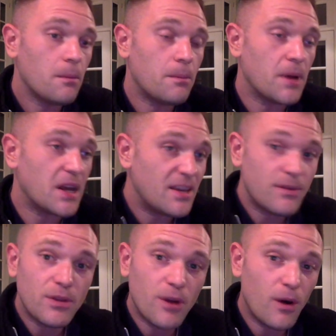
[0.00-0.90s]
But
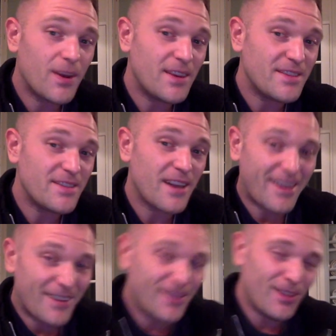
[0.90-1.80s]
even though he's
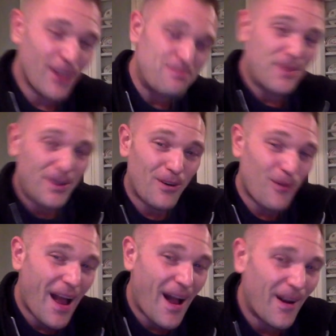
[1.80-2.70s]
like limping
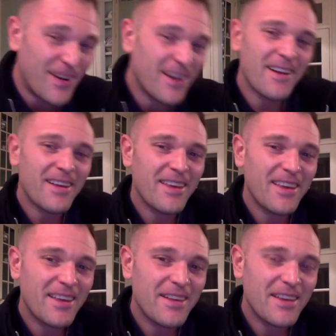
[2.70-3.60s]
around,
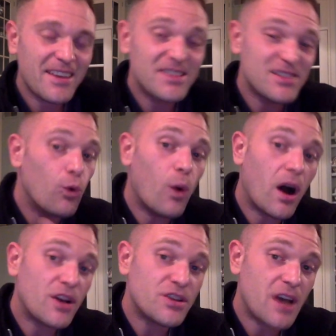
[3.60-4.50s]
he still
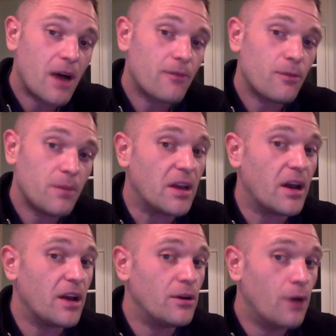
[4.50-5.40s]
watches out for me, and
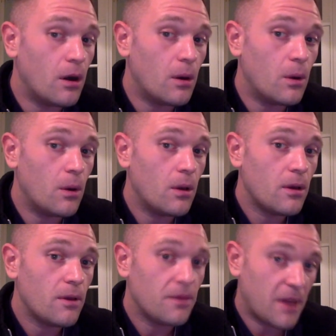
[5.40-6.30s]
I know
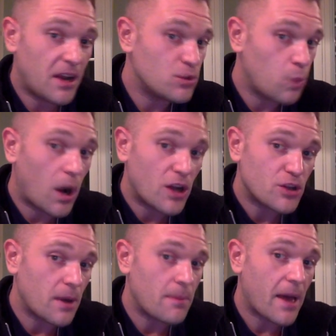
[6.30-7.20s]
that he's
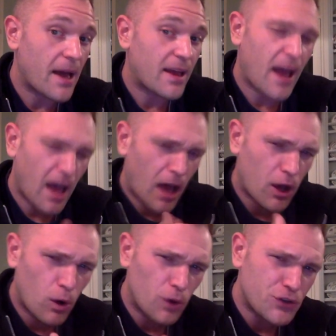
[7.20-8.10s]
watching my back
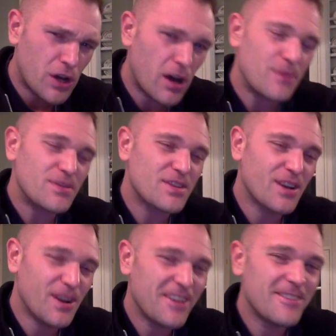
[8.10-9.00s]
at all times.
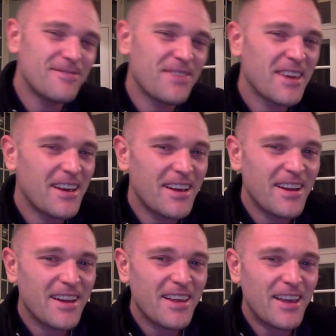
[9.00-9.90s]

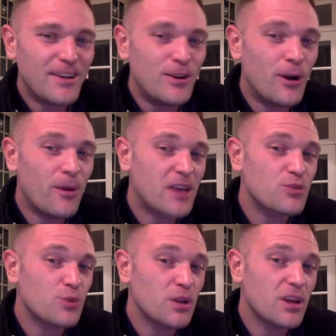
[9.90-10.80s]
And you know,
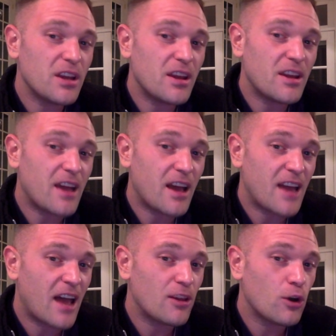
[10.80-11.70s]
that's really an
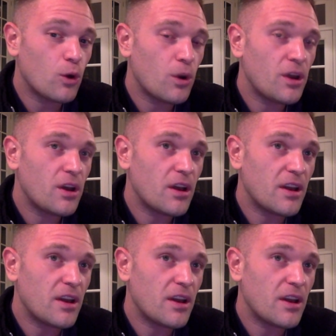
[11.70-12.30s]
analogy.